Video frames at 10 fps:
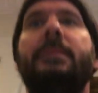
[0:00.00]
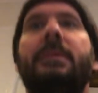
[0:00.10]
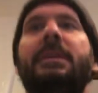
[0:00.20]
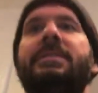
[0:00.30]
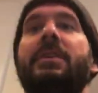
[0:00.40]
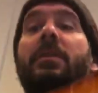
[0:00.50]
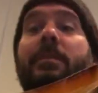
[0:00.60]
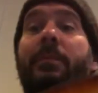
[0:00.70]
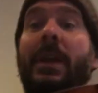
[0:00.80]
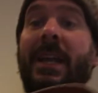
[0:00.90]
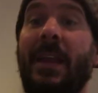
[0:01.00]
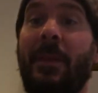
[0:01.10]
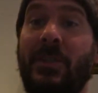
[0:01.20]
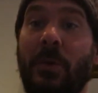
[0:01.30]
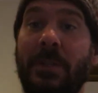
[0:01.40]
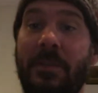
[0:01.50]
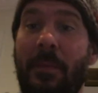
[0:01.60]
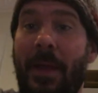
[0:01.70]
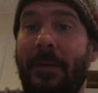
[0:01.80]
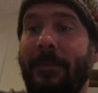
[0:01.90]
It's called Bringin' in the Georgia
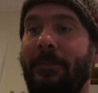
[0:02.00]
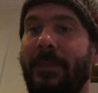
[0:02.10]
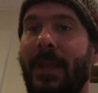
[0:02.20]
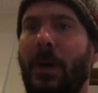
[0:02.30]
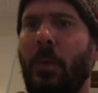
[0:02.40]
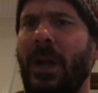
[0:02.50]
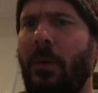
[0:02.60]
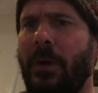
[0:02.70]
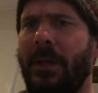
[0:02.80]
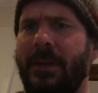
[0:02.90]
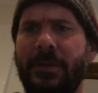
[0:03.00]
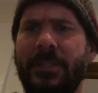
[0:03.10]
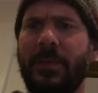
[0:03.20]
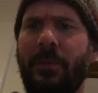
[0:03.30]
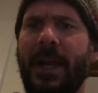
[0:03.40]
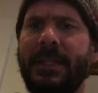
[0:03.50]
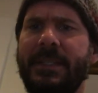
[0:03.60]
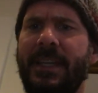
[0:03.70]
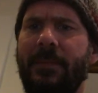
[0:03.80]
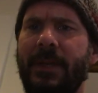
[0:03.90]
Mail. And what I want you to do is just practice
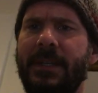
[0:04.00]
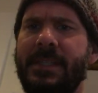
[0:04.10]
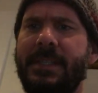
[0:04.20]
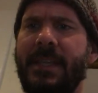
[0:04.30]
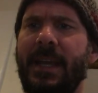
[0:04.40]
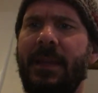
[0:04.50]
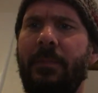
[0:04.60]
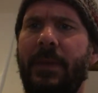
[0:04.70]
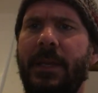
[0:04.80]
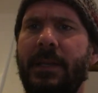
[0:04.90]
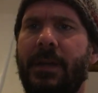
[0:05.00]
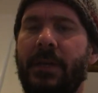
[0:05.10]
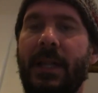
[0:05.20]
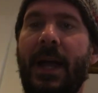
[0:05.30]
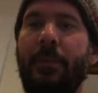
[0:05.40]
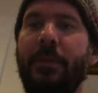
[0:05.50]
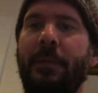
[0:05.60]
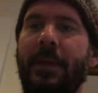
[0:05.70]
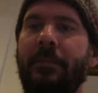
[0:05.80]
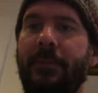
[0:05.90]
keeping a steady beat on your lap with
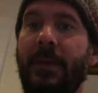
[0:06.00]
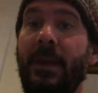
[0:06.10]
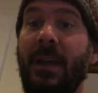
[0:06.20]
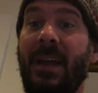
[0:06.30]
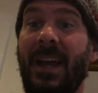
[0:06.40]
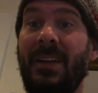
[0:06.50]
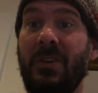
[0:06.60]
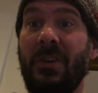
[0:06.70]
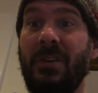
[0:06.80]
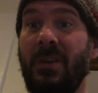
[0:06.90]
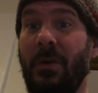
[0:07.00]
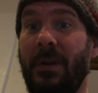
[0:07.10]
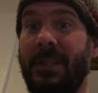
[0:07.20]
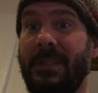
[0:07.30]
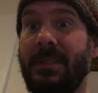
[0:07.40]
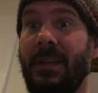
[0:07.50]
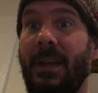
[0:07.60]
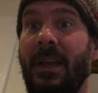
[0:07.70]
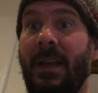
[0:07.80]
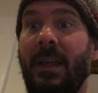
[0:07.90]
me. And you're gonna notice
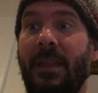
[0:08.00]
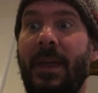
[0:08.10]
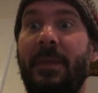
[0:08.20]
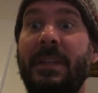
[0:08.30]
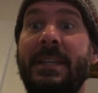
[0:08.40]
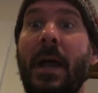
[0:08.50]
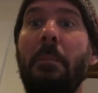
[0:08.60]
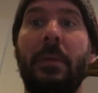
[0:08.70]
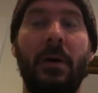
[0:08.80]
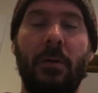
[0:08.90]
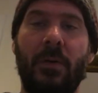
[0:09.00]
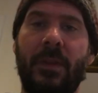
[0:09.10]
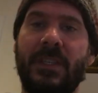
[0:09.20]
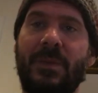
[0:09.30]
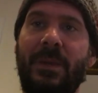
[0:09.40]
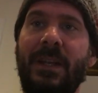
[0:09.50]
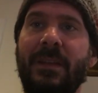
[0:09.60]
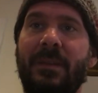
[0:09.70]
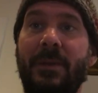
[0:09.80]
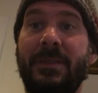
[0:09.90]
that the tempo or the speed
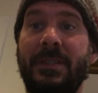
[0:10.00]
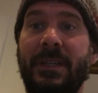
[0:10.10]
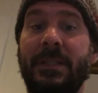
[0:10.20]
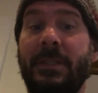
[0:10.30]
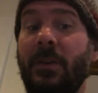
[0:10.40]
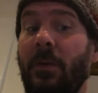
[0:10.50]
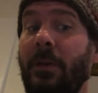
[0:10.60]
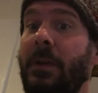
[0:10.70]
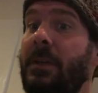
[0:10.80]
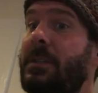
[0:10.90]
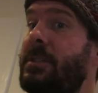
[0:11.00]
of the music is going to